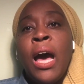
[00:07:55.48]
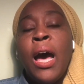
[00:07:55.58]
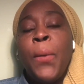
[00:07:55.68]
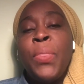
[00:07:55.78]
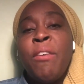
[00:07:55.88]

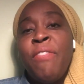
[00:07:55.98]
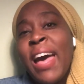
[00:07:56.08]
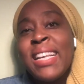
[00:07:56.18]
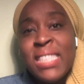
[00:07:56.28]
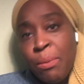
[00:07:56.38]
the
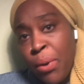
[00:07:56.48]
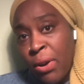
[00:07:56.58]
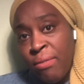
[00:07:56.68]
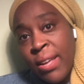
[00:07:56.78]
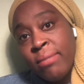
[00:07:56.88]
fasting
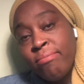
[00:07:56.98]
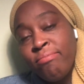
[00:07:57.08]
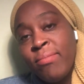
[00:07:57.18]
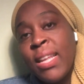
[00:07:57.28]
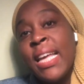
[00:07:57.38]
part of it
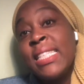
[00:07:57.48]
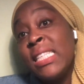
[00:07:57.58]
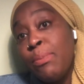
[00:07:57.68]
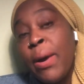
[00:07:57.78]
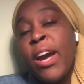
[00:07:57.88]
is
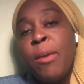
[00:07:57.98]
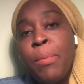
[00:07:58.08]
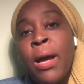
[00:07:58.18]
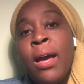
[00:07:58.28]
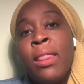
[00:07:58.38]
inspired
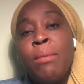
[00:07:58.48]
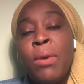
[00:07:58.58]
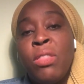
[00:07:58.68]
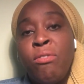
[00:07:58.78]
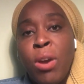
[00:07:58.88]
by the
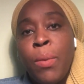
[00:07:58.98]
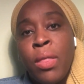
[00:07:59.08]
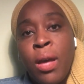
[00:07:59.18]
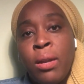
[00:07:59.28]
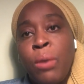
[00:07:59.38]
month of
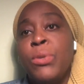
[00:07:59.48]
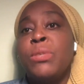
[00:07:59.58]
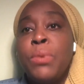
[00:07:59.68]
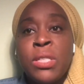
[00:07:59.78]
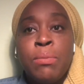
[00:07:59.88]
Ramadan, in which
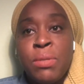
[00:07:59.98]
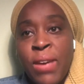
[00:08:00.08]
Muslims